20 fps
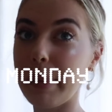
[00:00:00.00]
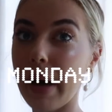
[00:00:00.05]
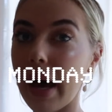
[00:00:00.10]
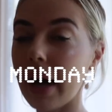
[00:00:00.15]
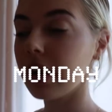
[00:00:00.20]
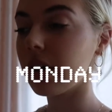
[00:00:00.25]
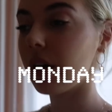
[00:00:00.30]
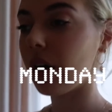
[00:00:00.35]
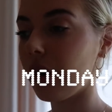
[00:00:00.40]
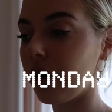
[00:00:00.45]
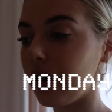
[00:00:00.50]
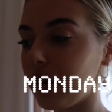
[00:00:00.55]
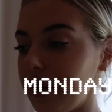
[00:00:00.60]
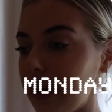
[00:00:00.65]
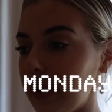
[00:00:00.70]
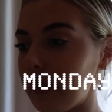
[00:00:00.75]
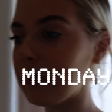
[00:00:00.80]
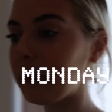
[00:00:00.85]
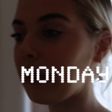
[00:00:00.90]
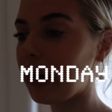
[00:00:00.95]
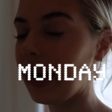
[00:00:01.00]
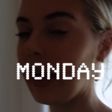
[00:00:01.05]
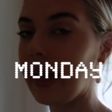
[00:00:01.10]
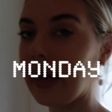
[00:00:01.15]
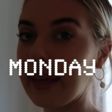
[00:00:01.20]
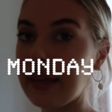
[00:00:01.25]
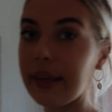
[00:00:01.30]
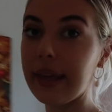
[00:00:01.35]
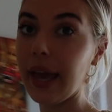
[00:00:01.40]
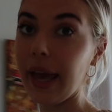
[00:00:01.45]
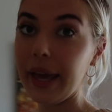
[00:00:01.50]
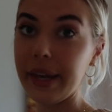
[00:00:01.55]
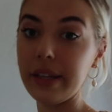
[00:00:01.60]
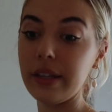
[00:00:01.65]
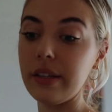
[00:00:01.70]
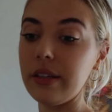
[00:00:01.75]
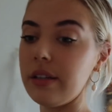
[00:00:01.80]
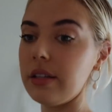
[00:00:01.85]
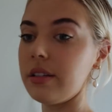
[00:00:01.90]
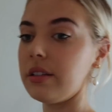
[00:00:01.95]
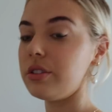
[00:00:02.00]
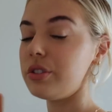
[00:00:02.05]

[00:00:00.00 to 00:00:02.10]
back on my Canon